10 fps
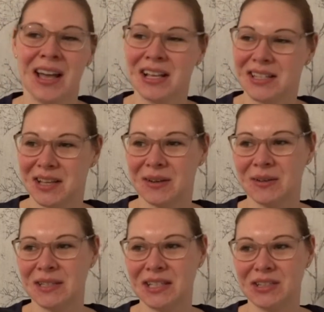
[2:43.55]
So it
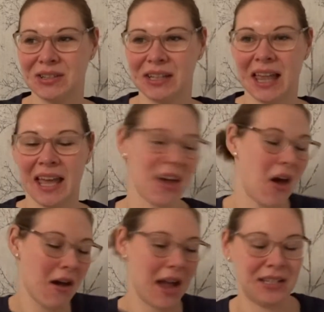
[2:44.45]
was literally like,
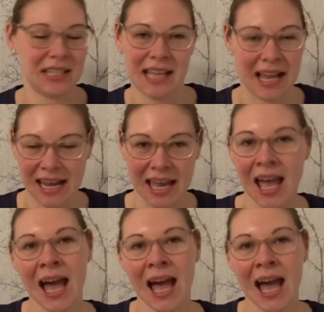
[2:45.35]
oh, I just get it.